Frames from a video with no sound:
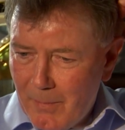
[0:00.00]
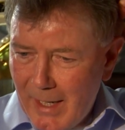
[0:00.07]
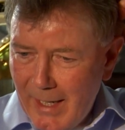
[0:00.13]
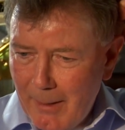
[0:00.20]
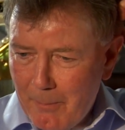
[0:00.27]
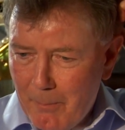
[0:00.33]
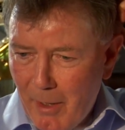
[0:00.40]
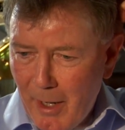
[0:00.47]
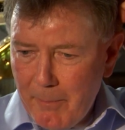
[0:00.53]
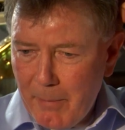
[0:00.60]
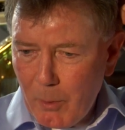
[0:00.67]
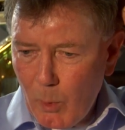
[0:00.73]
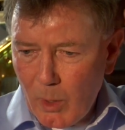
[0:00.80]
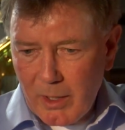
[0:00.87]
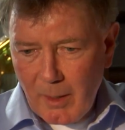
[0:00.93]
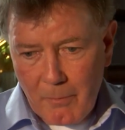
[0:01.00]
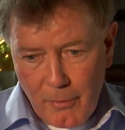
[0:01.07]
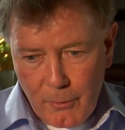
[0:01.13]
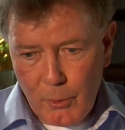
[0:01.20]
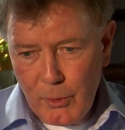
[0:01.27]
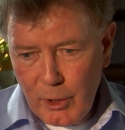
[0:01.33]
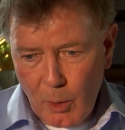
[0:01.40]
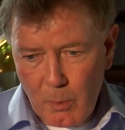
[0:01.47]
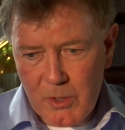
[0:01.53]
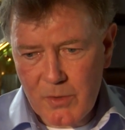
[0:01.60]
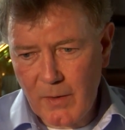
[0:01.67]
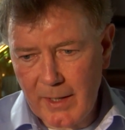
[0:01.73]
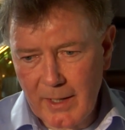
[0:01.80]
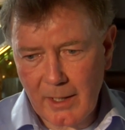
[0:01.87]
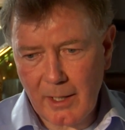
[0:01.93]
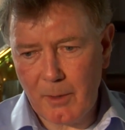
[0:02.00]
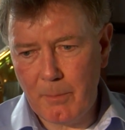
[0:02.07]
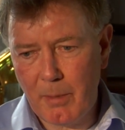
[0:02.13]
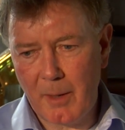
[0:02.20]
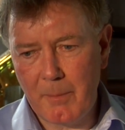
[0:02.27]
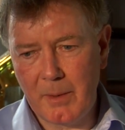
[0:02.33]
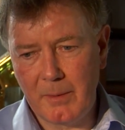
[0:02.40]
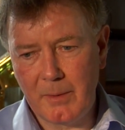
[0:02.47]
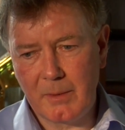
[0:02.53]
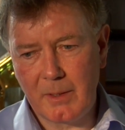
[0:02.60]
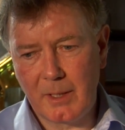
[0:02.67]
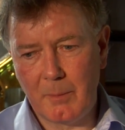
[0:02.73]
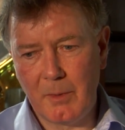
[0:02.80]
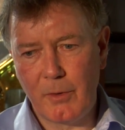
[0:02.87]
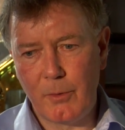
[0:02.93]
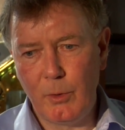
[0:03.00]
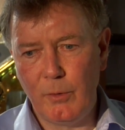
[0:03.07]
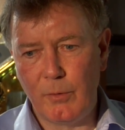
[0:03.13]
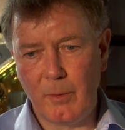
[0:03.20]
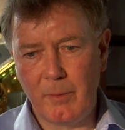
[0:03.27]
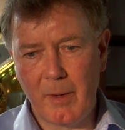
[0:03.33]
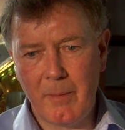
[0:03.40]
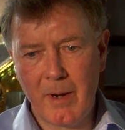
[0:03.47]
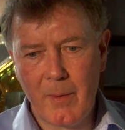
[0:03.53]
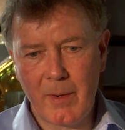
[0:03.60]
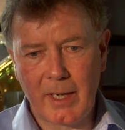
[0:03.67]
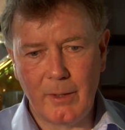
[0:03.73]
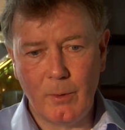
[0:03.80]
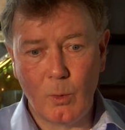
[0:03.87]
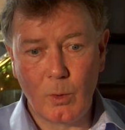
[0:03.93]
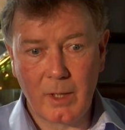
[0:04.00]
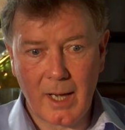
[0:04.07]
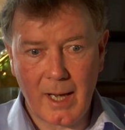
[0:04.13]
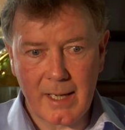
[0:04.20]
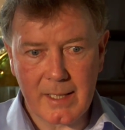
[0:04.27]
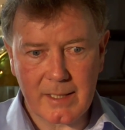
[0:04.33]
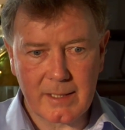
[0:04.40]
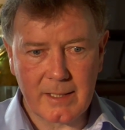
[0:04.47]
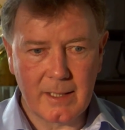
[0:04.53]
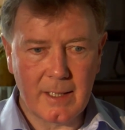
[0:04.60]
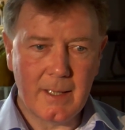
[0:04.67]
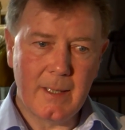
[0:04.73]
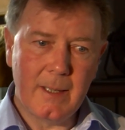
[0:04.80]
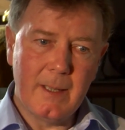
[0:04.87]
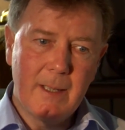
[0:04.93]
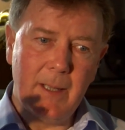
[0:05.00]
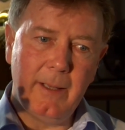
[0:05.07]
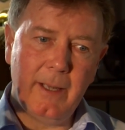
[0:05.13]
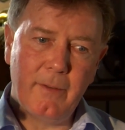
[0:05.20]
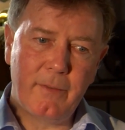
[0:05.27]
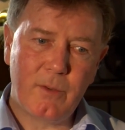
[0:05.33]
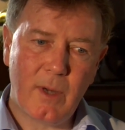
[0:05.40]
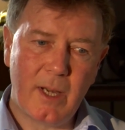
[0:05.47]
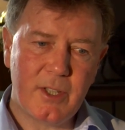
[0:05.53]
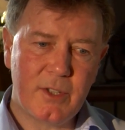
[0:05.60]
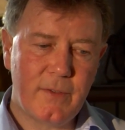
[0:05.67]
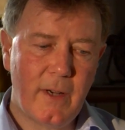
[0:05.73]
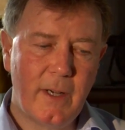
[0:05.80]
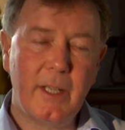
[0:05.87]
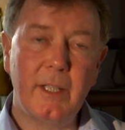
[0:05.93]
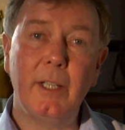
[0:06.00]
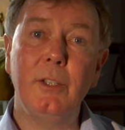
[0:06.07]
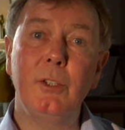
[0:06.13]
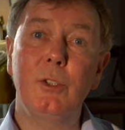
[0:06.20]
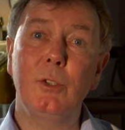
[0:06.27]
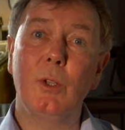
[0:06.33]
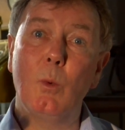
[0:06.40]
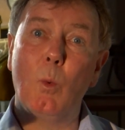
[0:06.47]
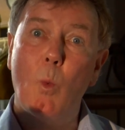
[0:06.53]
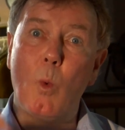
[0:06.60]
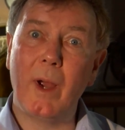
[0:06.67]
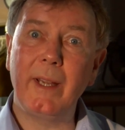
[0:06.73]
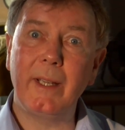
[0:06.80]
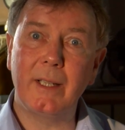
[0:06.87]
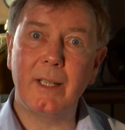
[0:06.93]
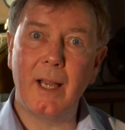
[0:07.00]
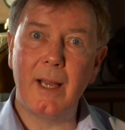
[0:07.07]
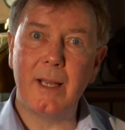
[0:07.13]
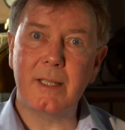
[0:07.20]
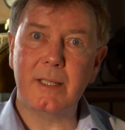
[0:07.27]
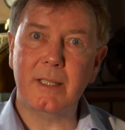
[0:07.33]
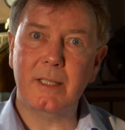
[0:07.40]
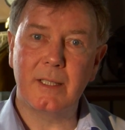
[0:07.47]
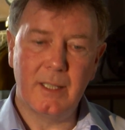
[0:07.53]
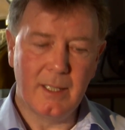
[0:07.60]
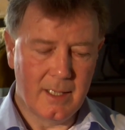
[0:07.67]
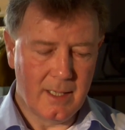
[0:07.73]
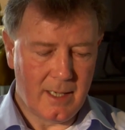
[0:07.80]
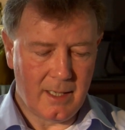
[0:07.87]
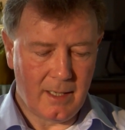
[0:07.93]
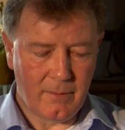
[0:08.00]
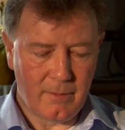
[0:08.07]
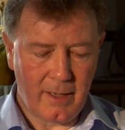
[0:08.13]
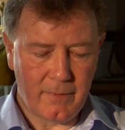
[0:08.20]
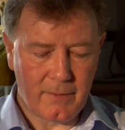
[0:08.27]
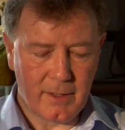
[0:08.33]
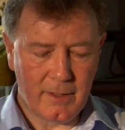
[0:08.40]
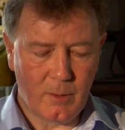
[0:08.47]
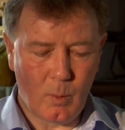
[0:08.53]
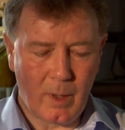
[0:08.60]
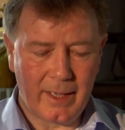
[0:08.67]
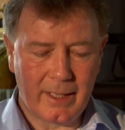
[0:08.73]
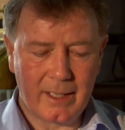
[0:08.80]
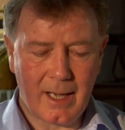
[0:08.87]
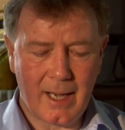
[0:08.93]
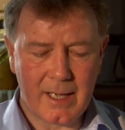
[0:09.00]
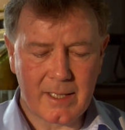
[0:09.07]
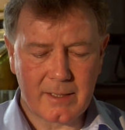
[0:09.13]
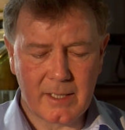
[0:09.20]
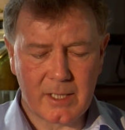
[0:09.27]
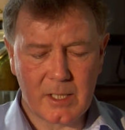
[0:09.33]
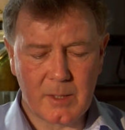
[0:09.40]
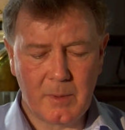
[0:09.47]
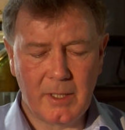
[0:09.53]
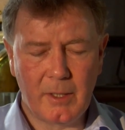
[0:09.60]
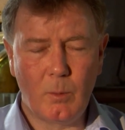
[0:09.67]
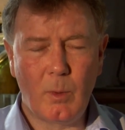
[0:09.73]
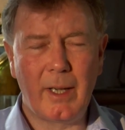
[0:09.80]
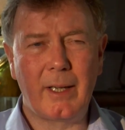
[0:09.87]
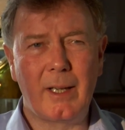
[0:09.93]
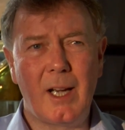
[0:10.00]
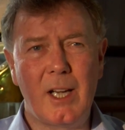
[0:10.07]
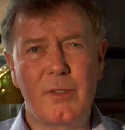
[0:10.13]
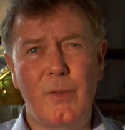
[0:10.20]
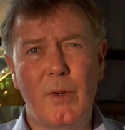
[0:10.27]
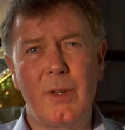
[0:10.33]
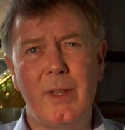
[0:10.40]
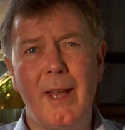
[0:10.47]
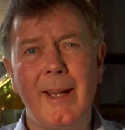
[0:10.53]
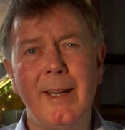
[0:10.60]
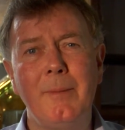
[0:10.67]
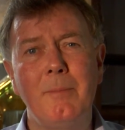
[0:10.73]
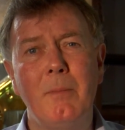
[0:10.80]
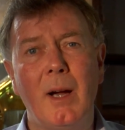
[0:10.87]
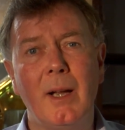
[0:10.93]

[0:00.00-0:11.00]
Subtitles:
bourbon will come through. You always find a little bourbon coming through from the American oak casks. And then I've transferred it into the wine casks. And I've left it in the wine cask. This has been in the wine cask for 9